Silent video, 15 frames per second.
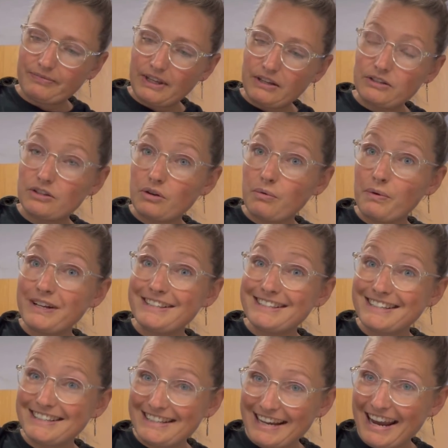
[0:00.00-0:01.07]
So what's
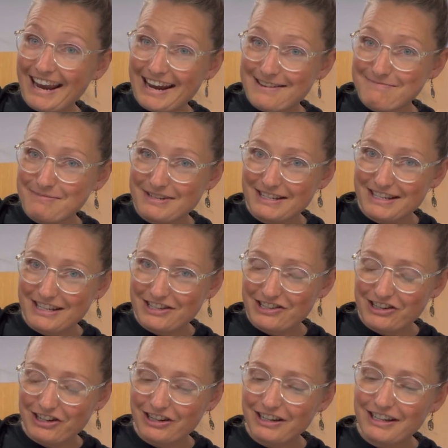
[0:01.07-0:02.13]
gonna happen
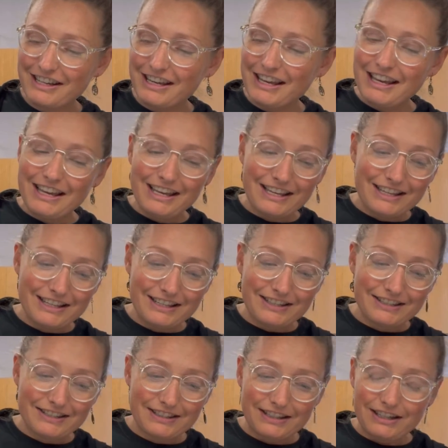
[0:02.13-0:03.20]
here is
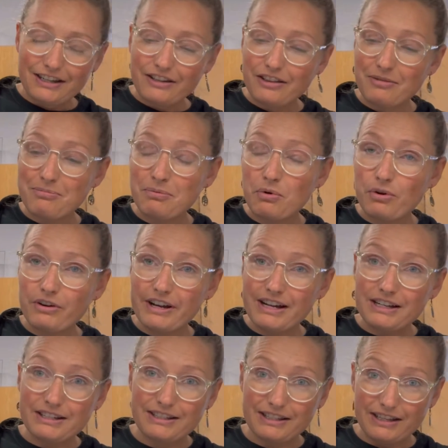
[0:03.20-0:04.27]
the
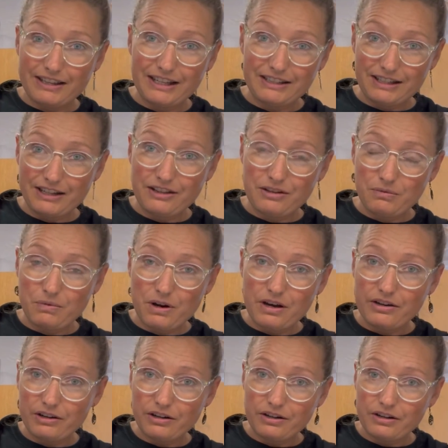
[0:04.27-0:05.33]
borax that's in the
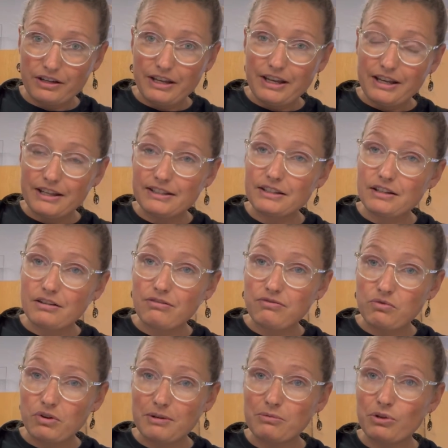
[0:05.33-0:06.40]
water is gonna
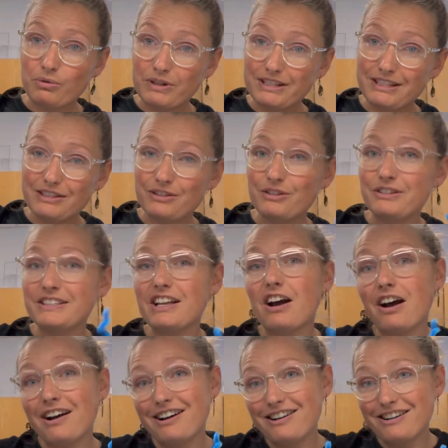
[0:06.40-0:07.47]
form crystals
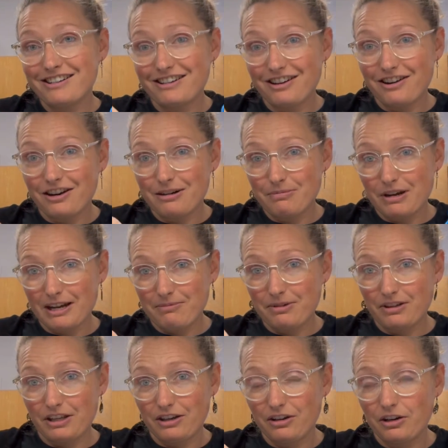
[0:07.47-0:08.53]
on our pipe
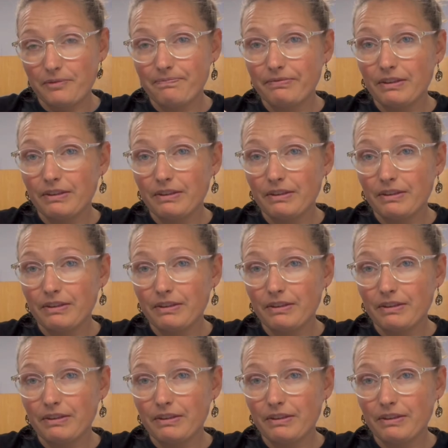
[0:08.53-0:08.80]
cleaner.